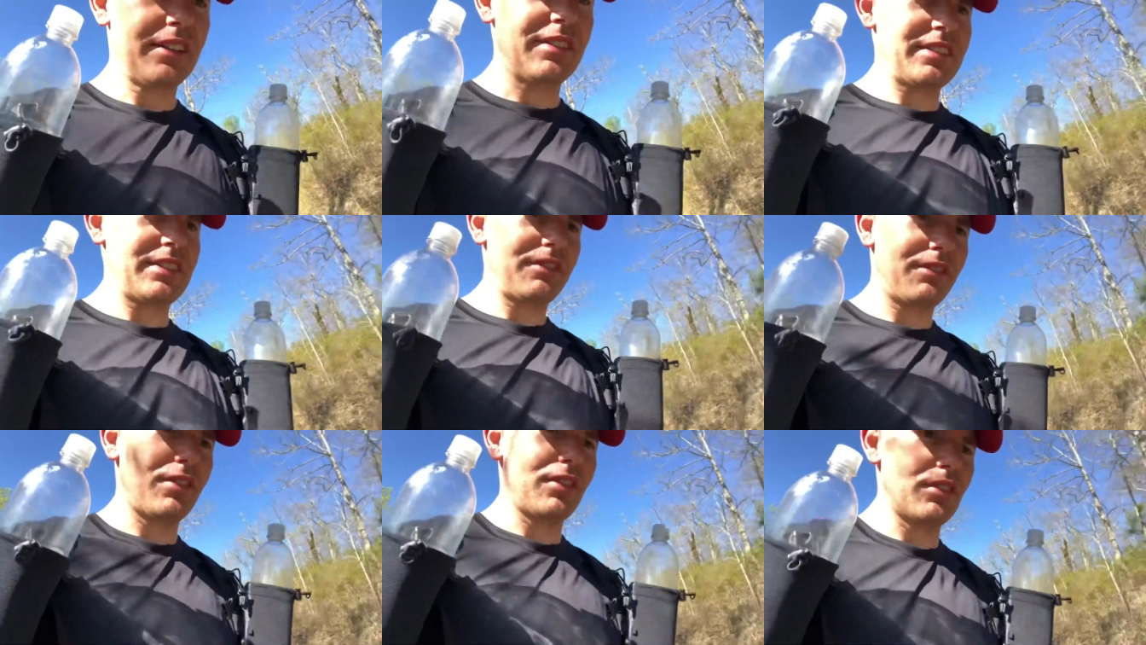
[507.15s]

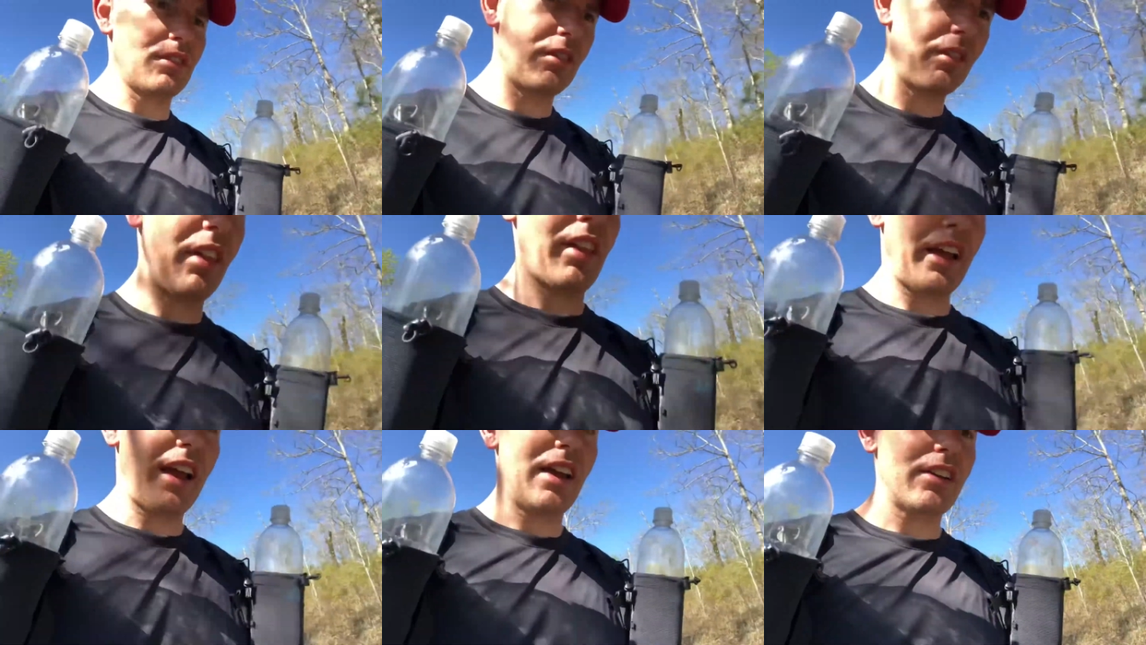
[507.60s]
except
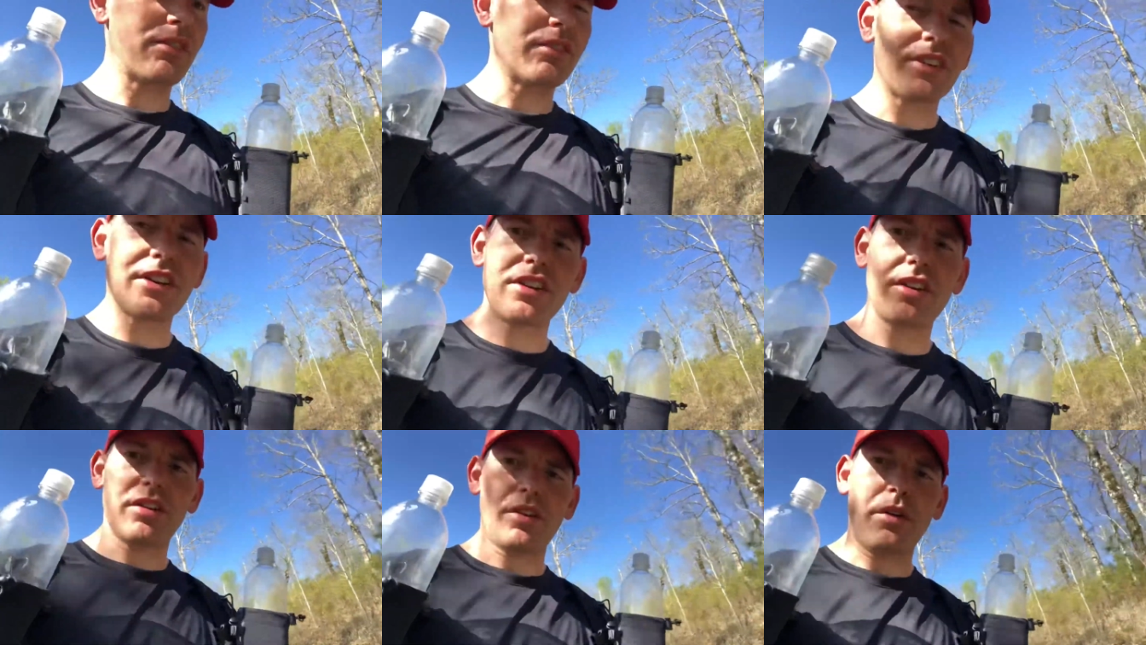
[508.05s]
for the
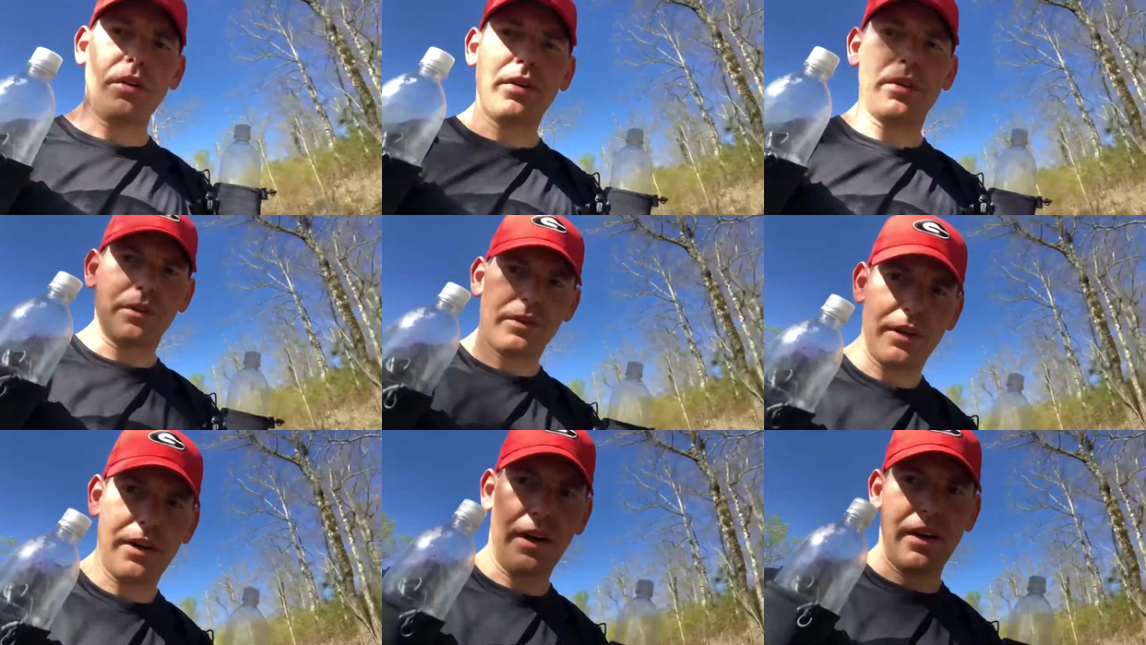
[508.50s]
last
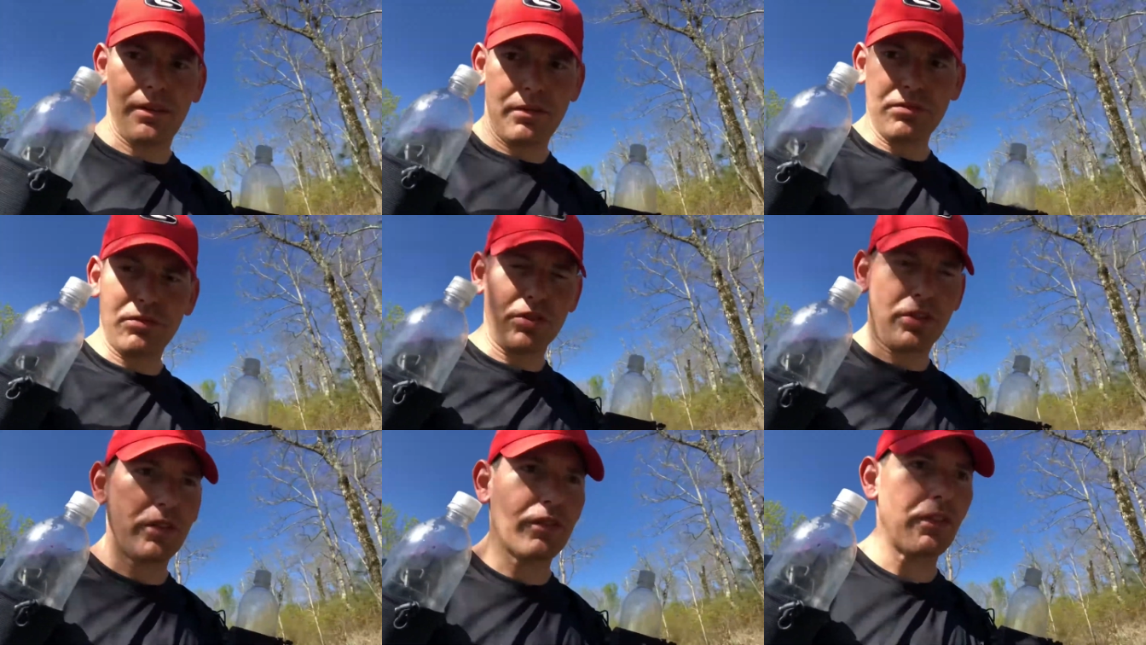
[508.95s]
video that
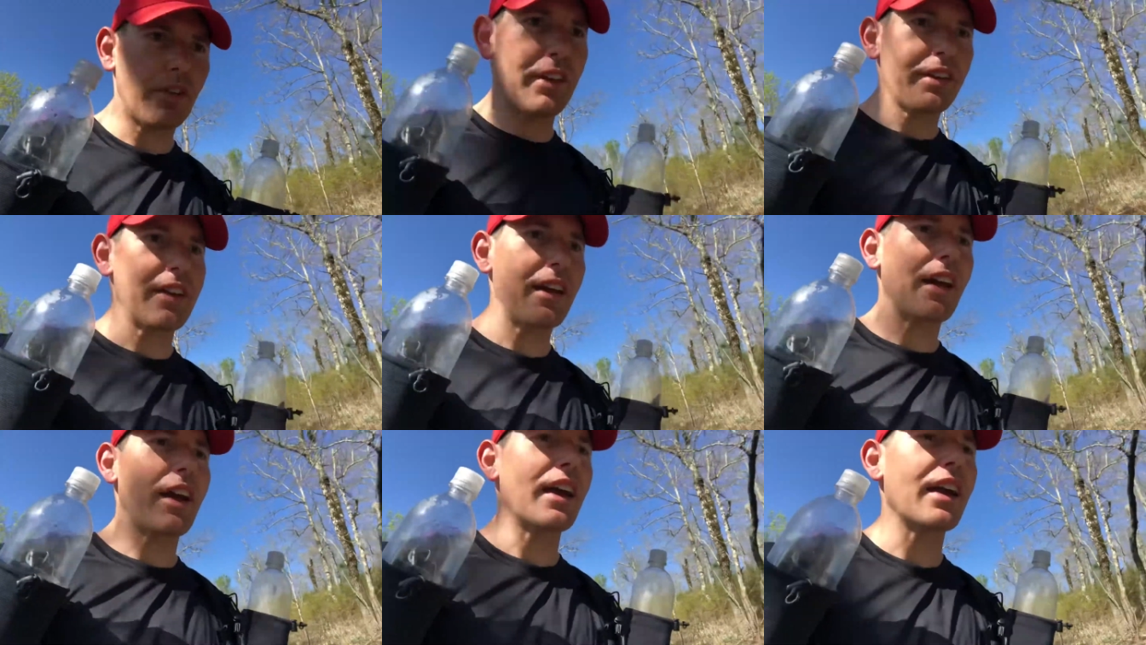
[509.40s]
I took
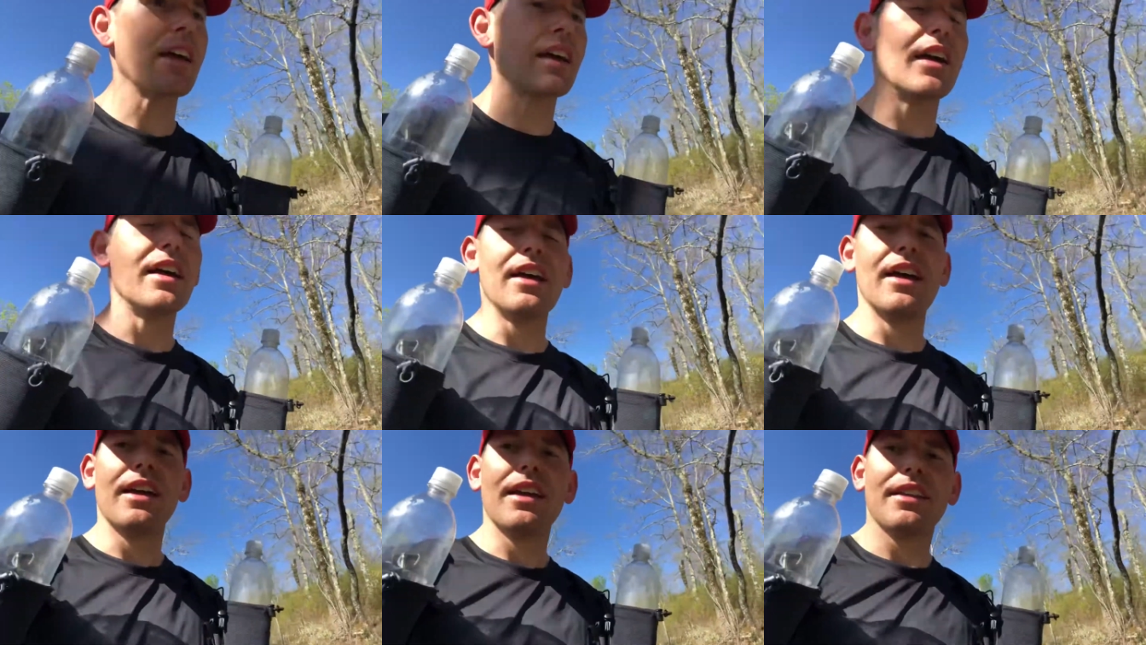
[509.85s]
for the day.
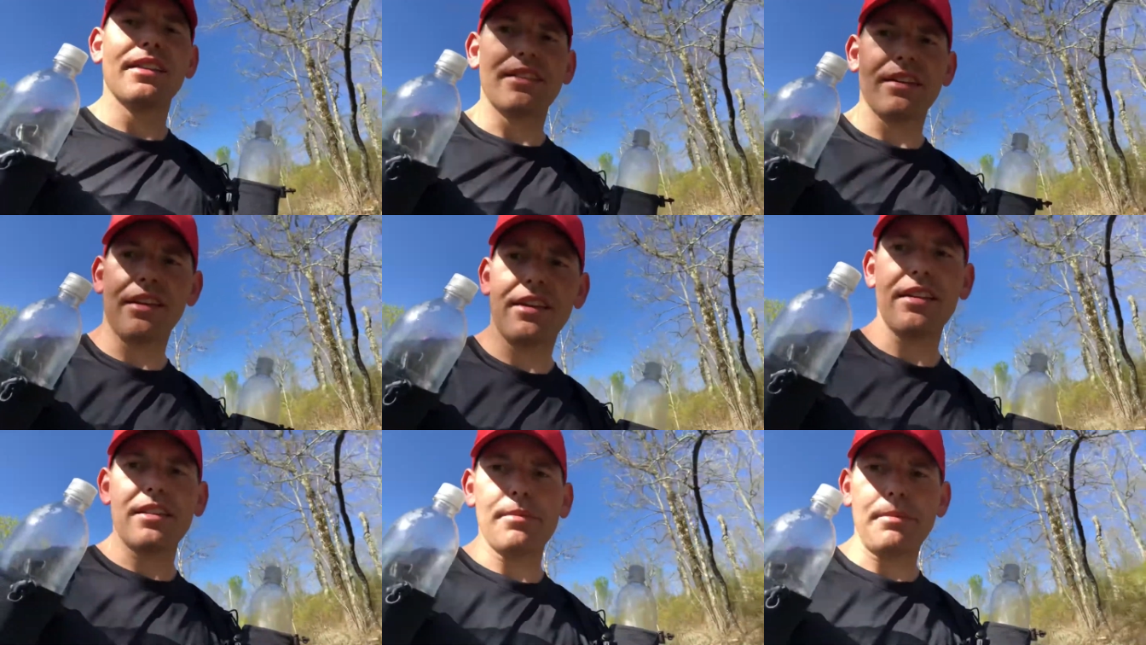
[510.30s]

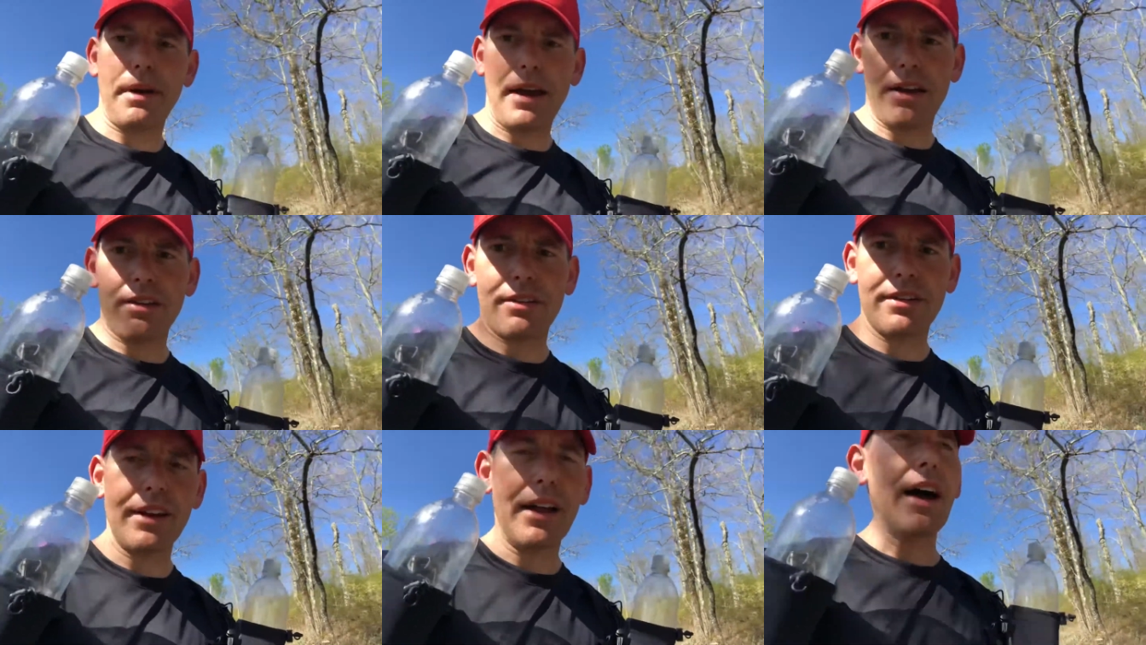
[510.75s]
Then the
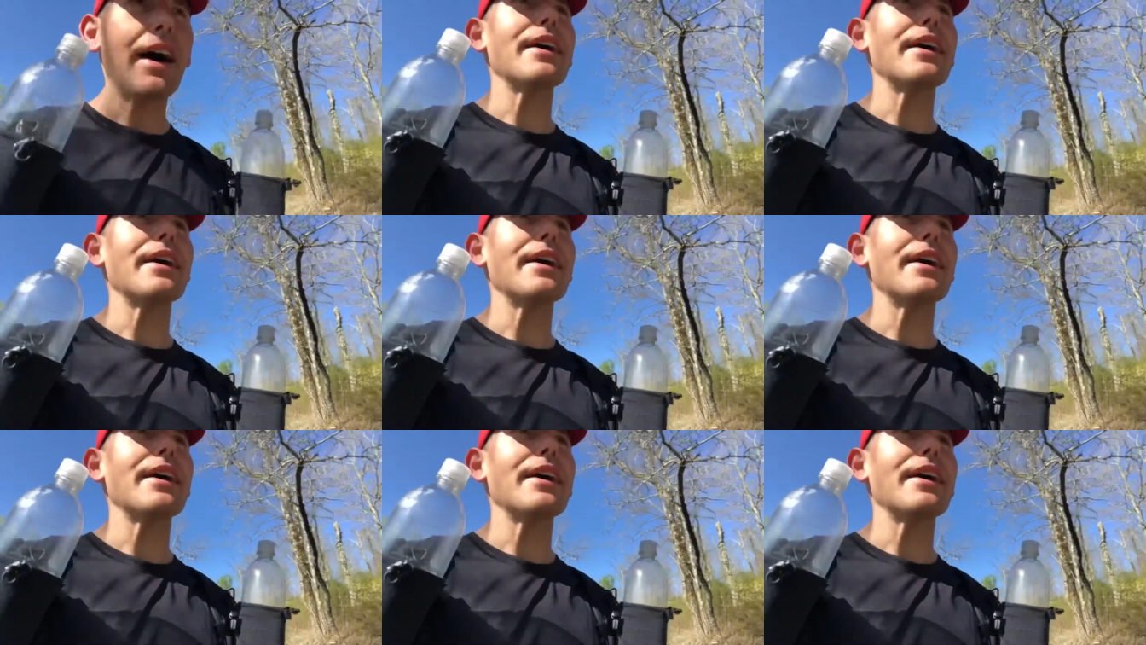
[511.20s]
battery